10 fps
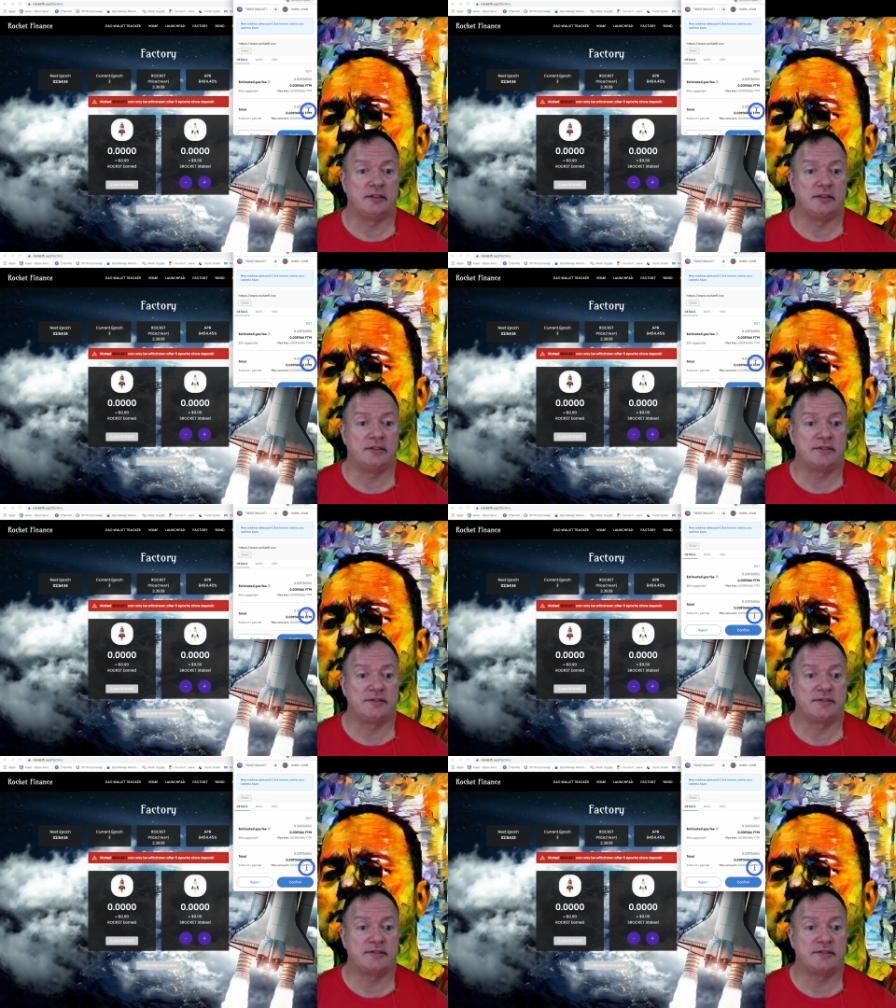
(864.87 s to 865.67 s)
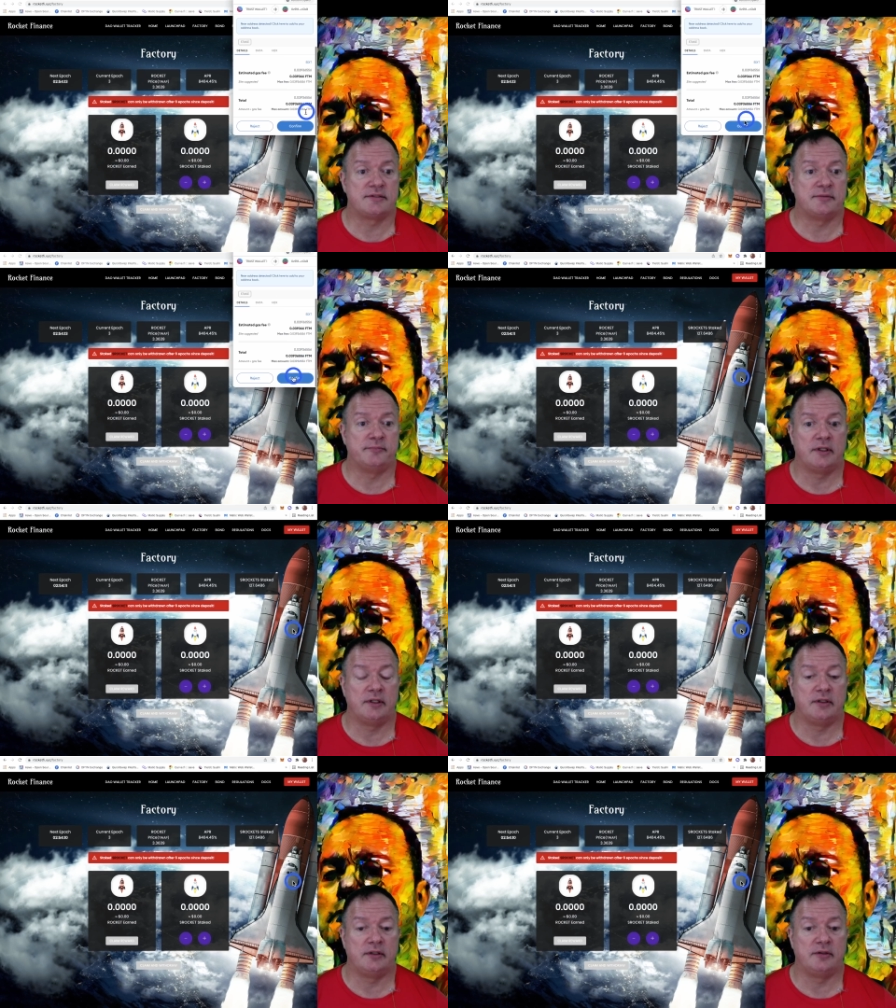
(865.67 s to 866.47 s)
this,
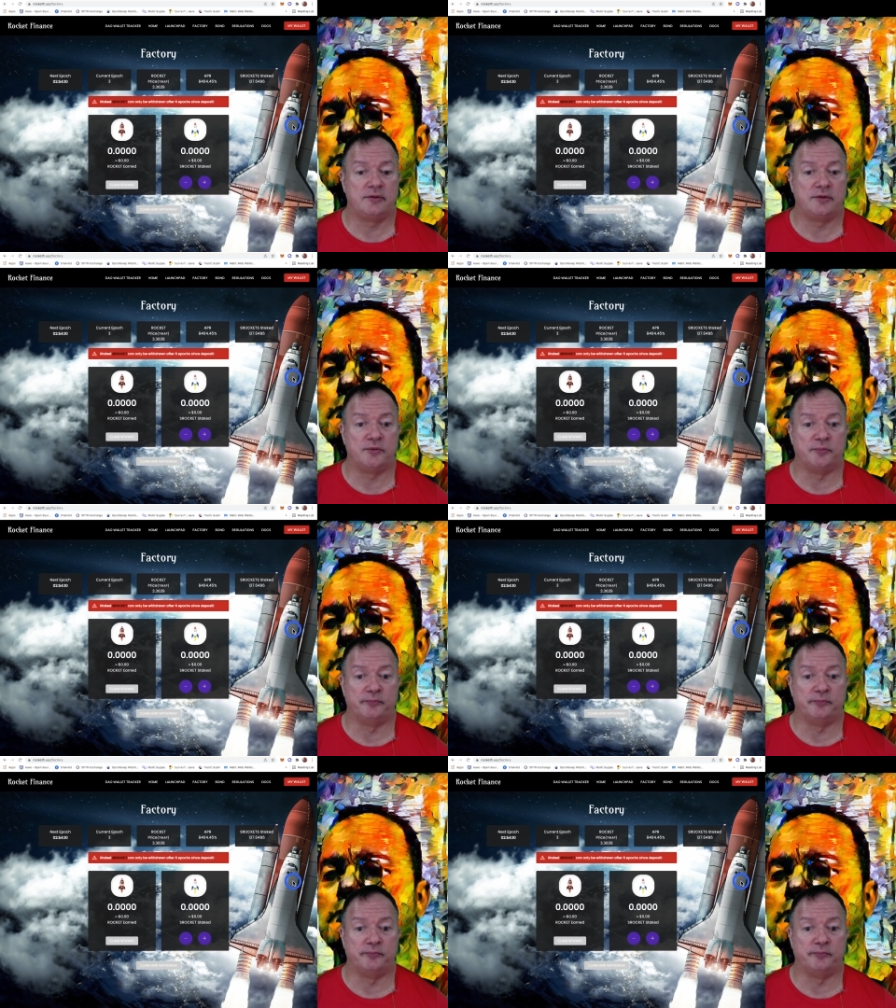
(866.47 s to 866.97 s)
and there we go.